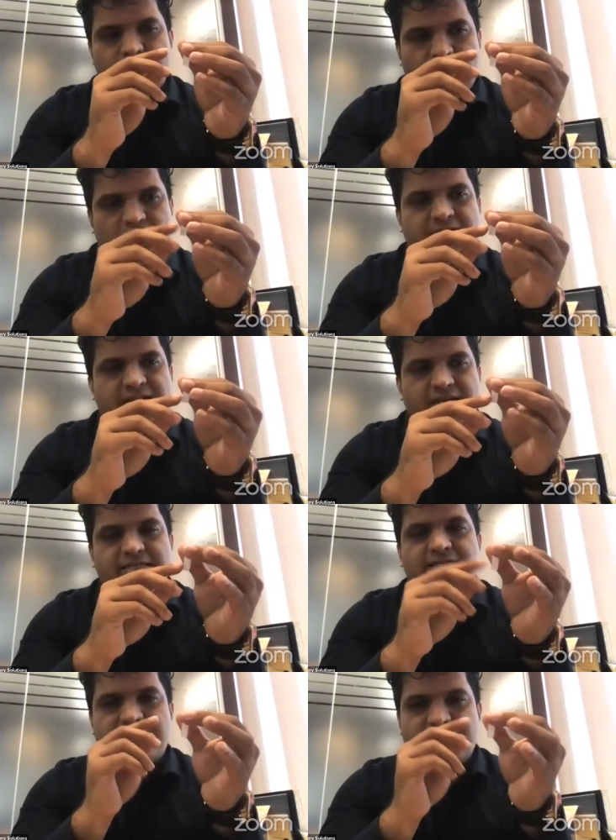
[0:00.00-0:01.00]
What it
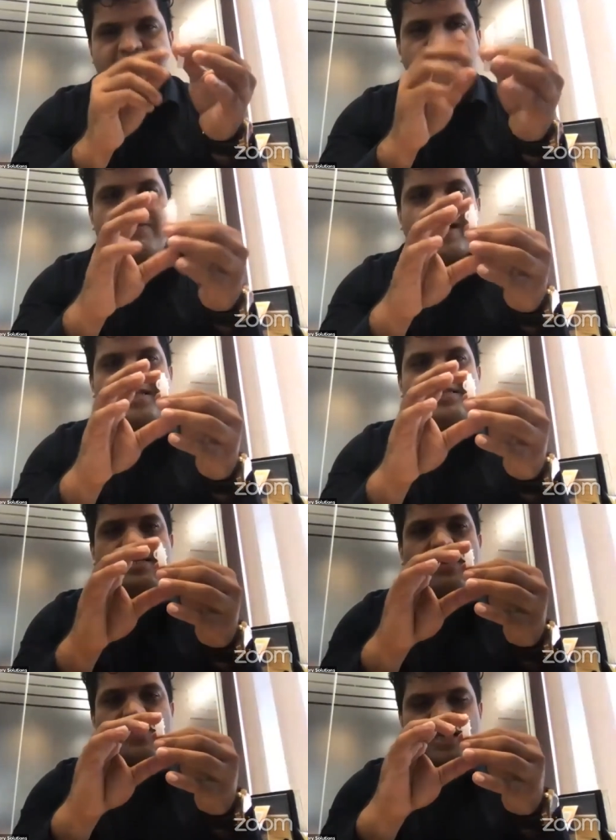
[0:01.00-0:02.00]
does is it kills the virus and
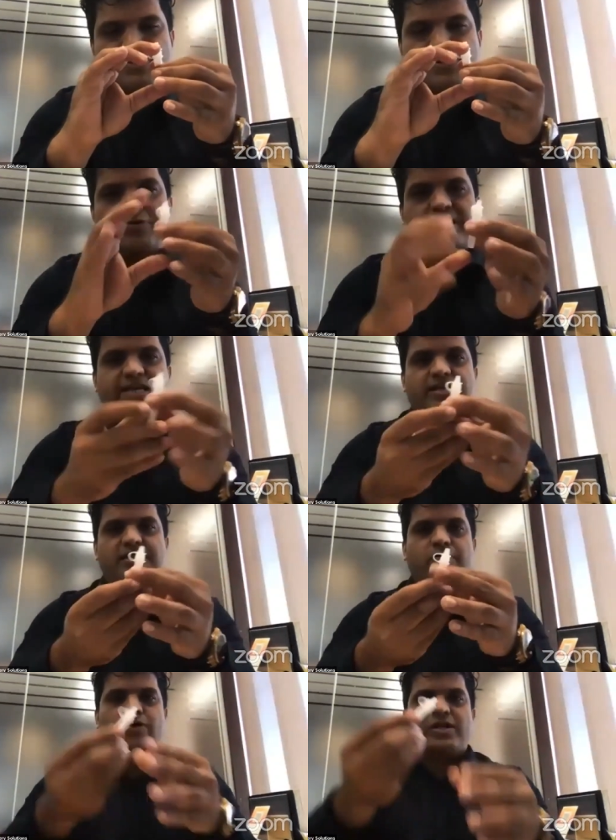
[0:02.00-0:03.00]
now it keeps you ready.
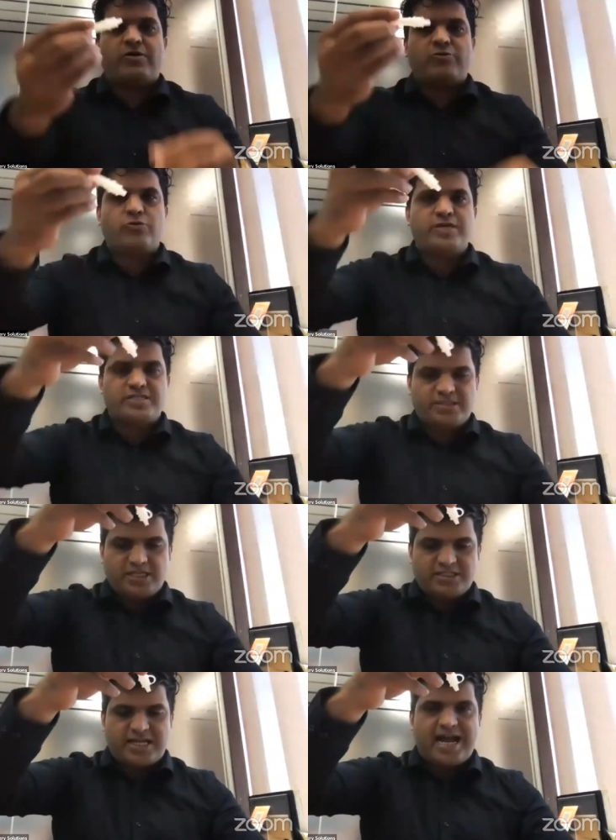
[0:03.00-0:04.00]
Now what you have to do is
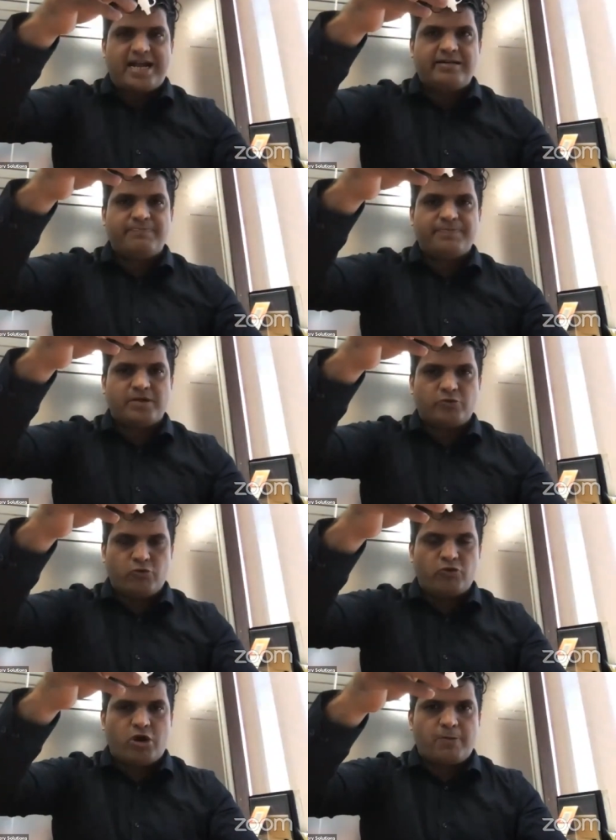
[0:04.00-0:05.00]
just add
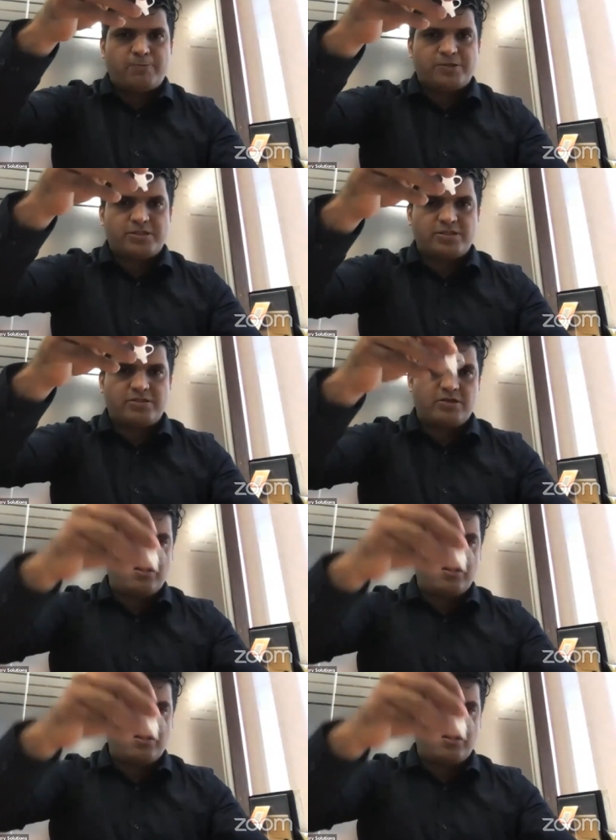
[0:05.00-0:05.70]
2 drops